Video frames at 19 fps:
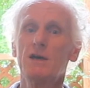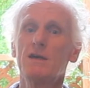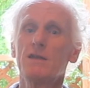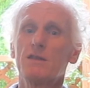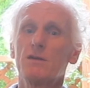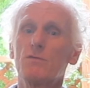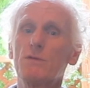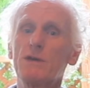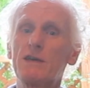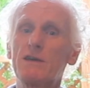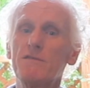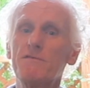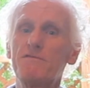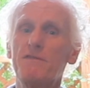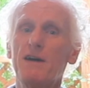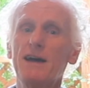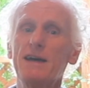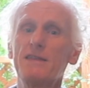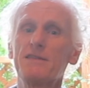that we can
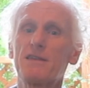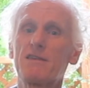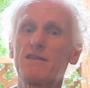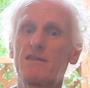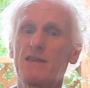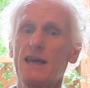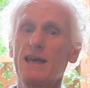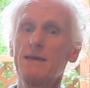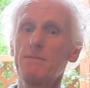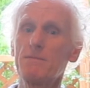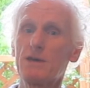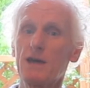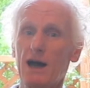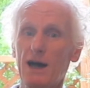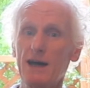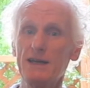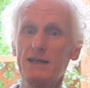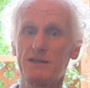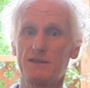find the same
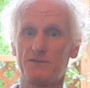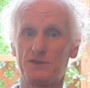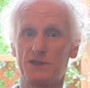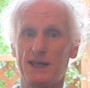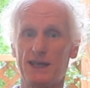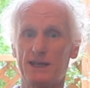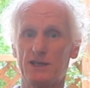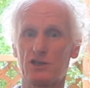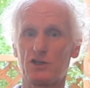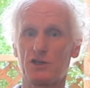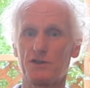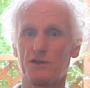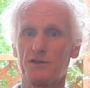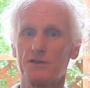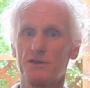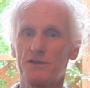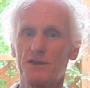kind of tension,